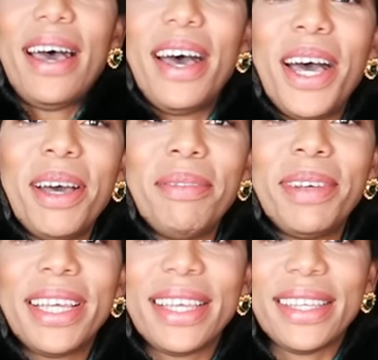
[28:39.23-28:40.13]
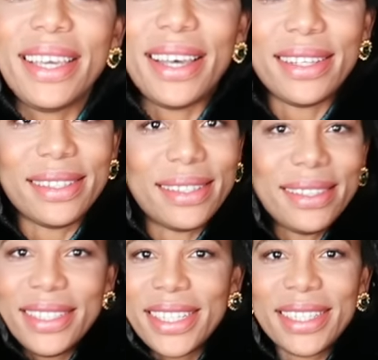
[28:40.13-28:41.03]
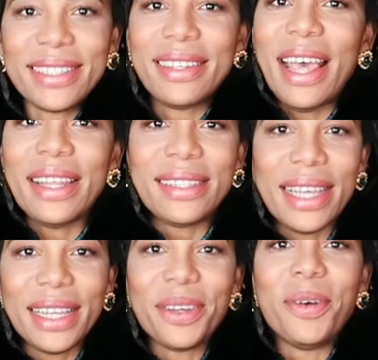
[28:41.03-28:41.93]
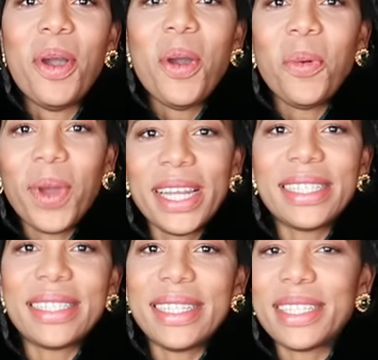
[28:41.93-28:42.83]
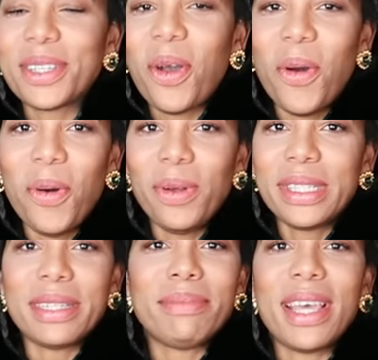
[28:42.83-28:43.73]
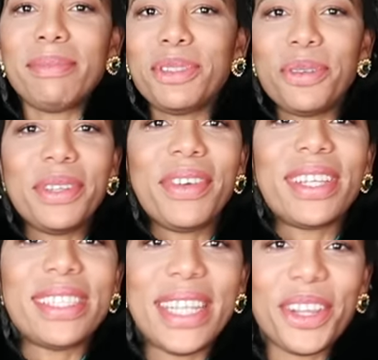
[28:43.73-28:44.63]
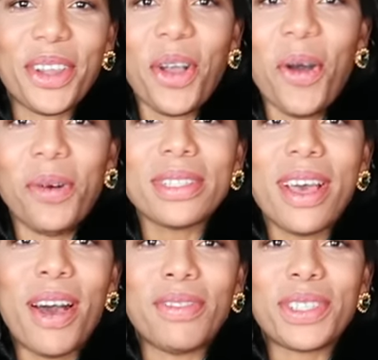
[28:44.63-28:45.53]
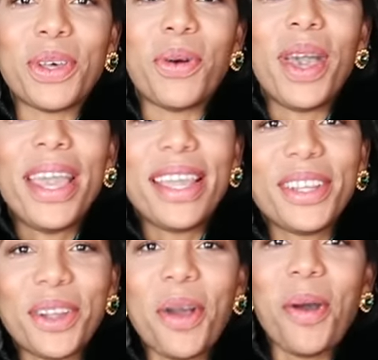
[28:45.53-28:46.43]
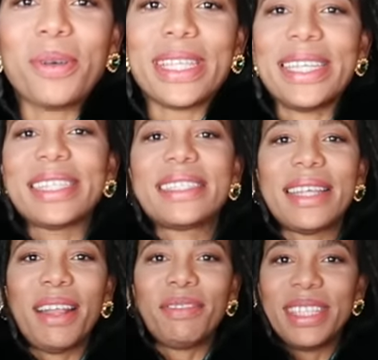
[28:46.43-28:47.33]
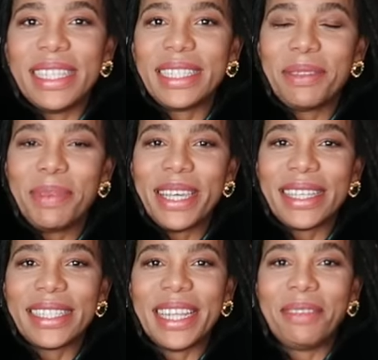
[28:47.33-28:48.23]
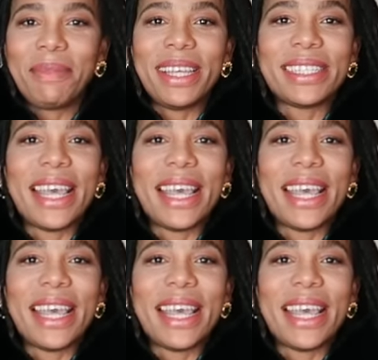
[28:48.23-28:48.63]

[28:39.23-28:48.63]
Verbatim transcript: Um, yeah, just I tell you, when it's this cold, sometimes you don't even get to take your coat off. So your coat in itself needs to be a statement.